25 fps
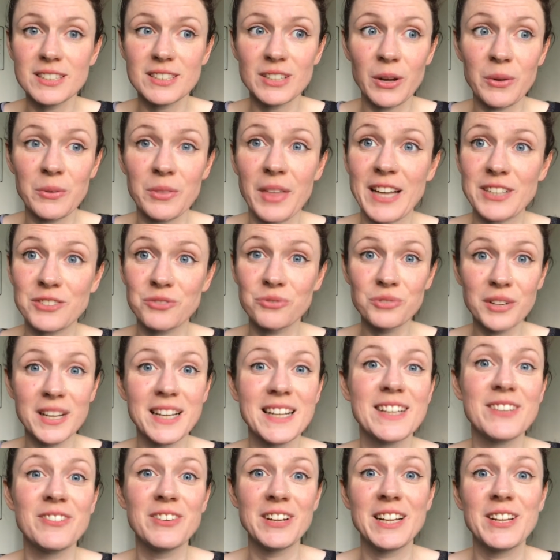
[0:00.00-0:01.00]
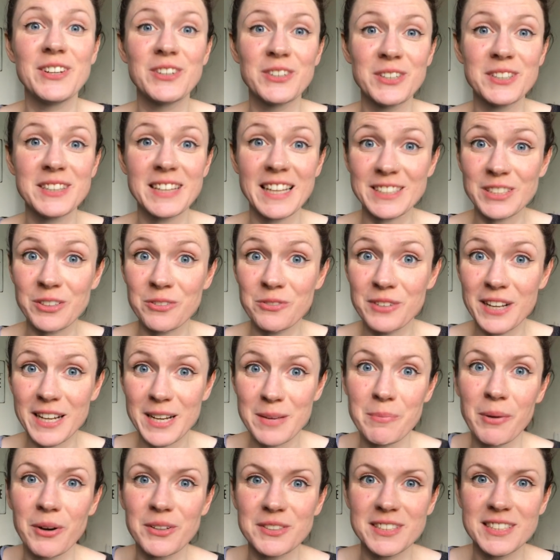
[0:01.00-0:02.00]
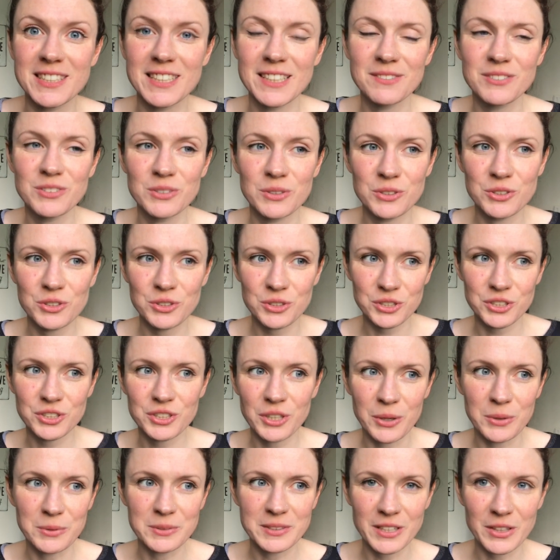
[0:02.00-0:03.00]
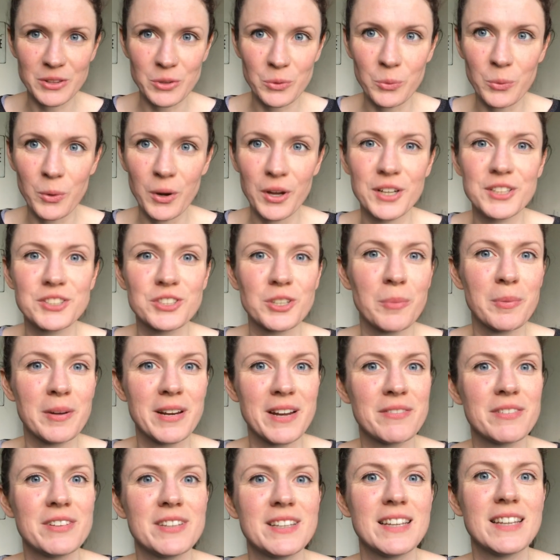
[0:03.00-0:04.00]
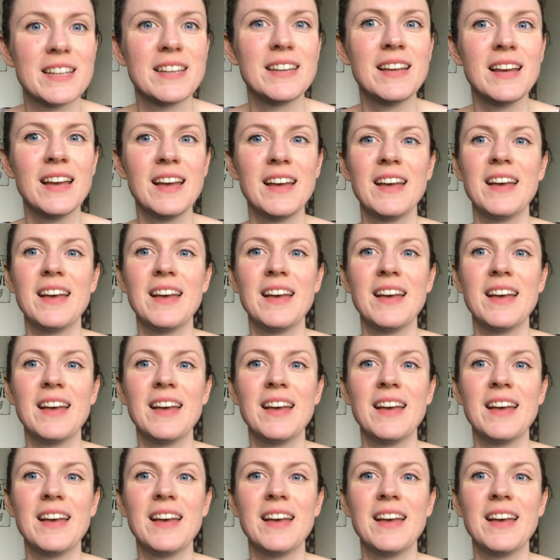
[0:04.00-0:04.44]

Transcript: So that's really, really good. That's a really positive. So it just shows that the workshop and everything